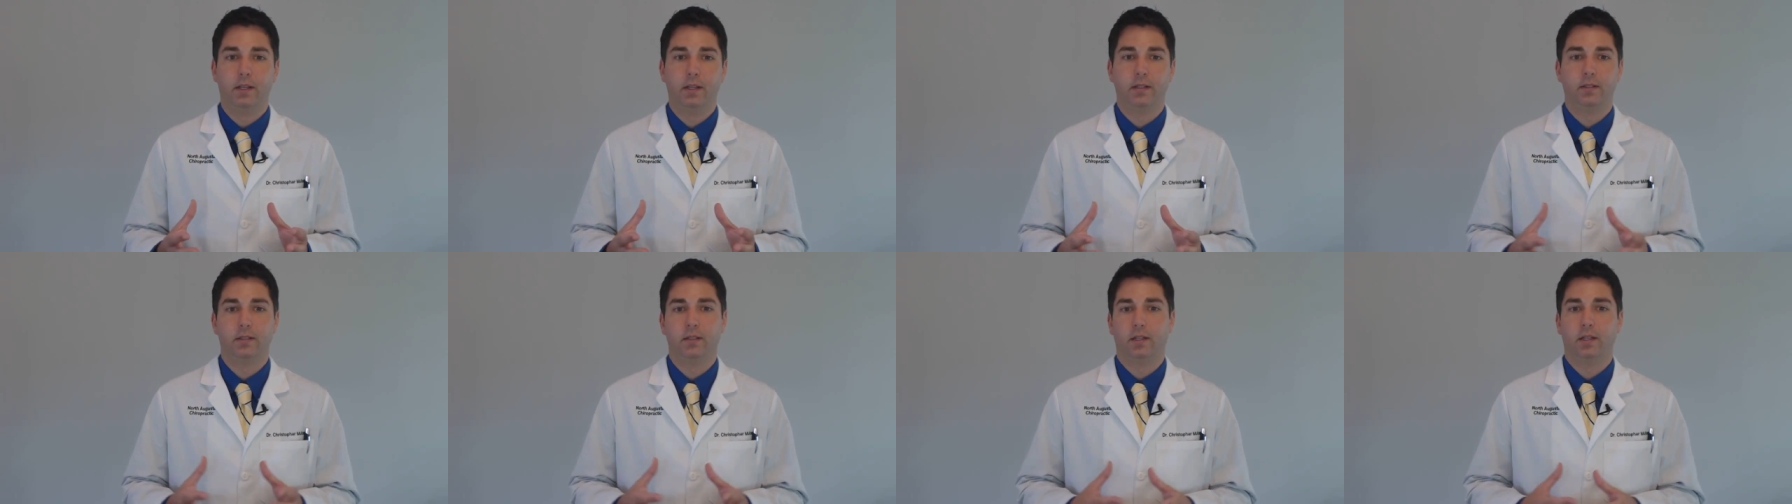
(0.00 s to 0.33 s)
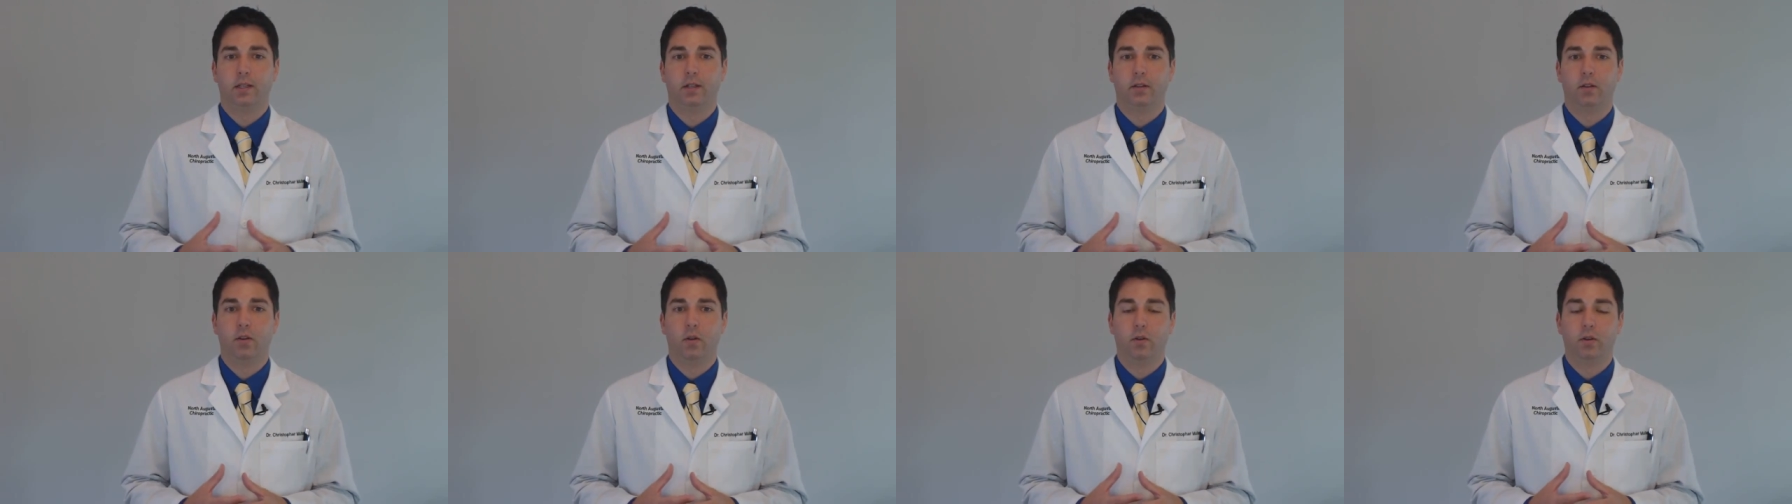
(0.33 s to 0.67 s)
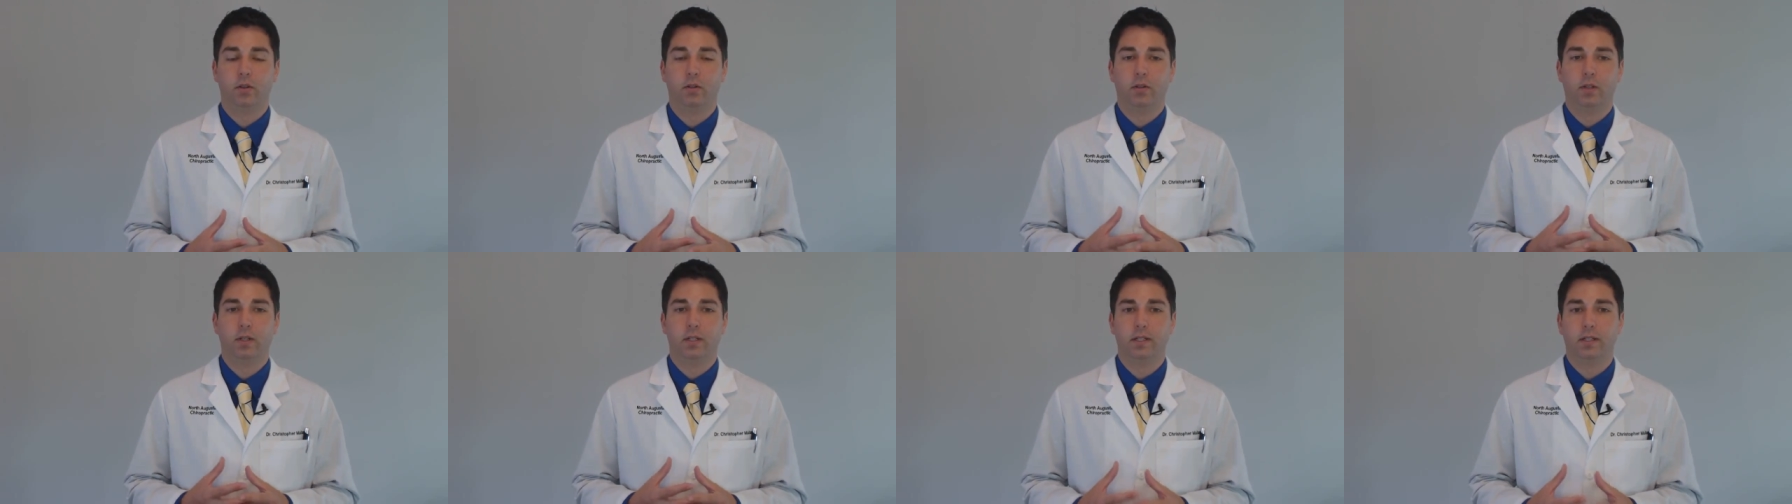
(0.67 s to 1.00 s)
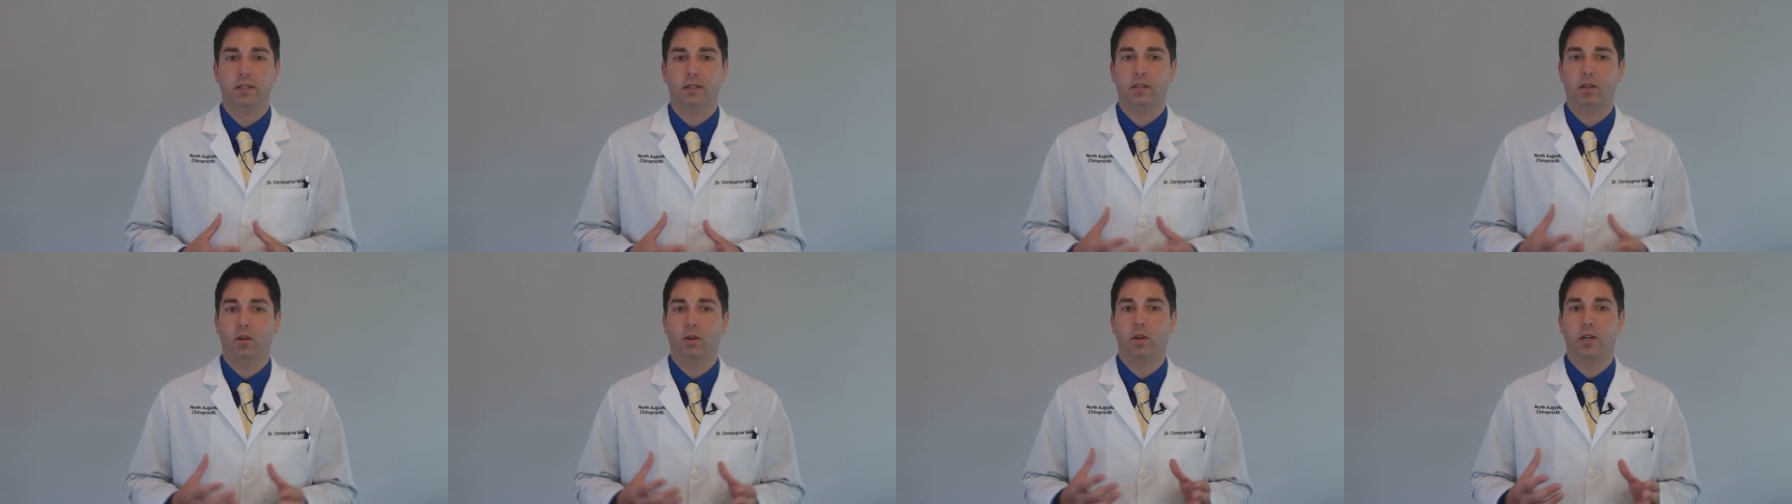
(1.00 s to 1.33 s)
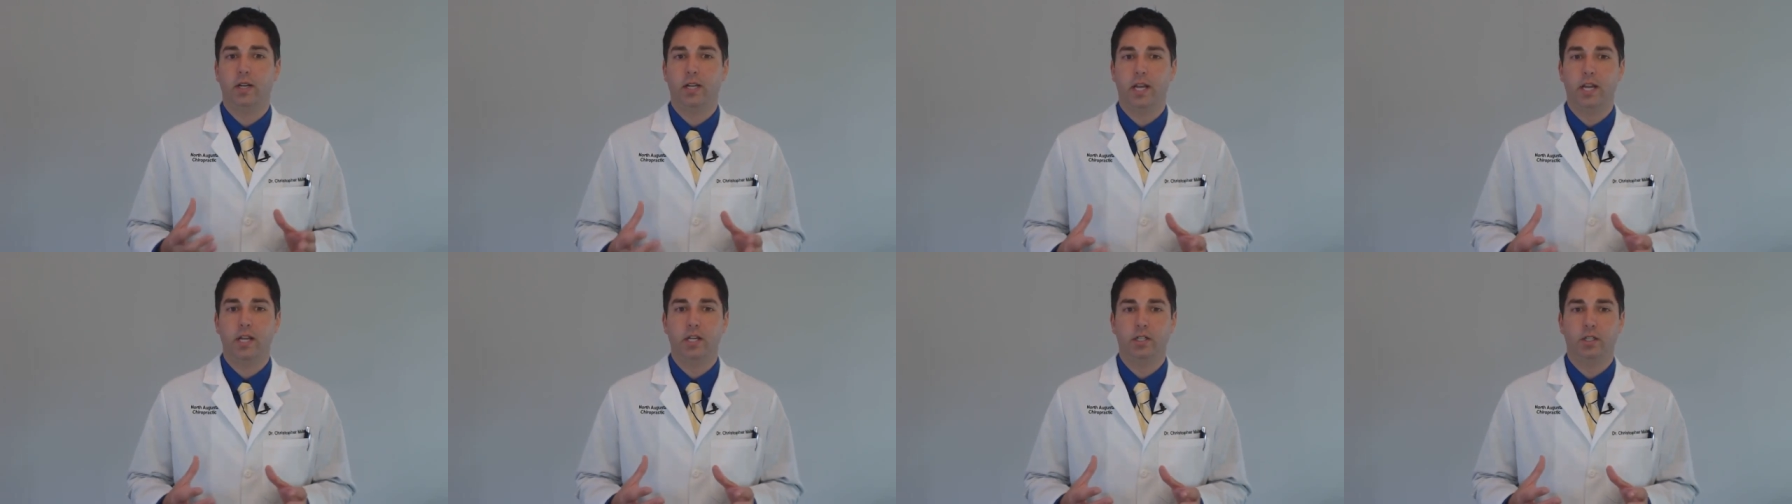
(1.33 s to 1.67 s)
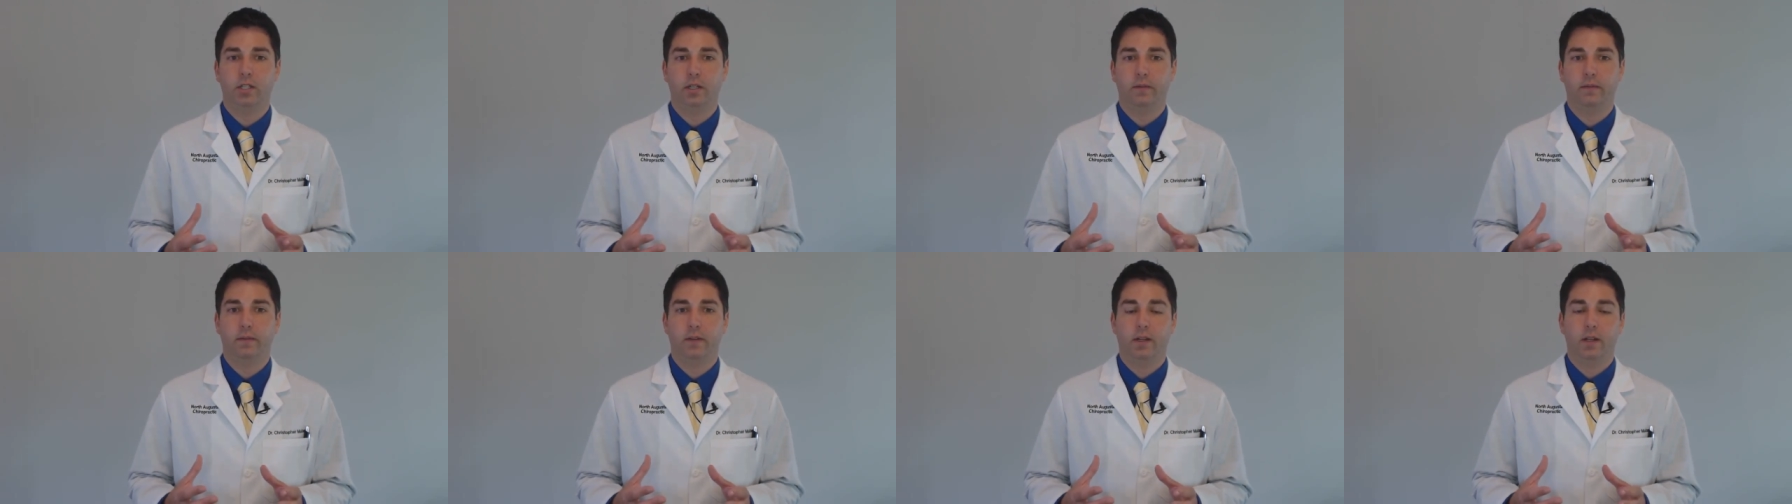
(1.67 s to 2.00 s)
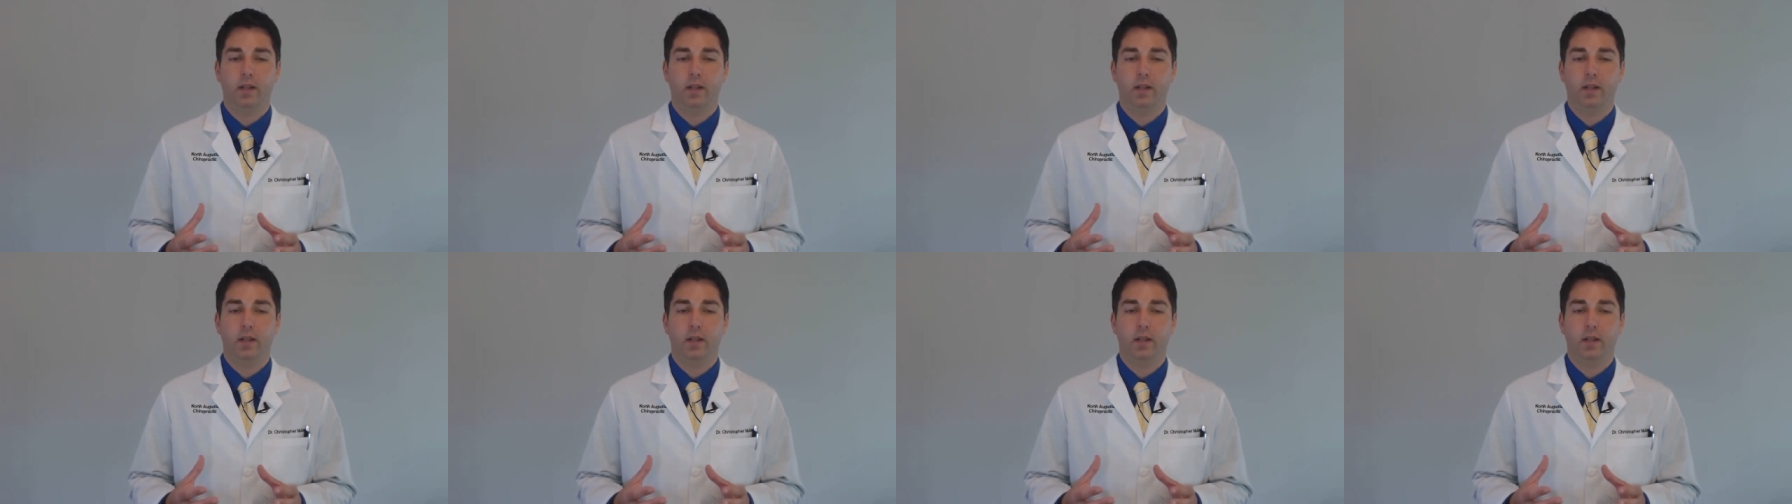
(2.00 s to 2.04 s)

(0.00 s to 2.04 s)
is it can go into a disc herniation.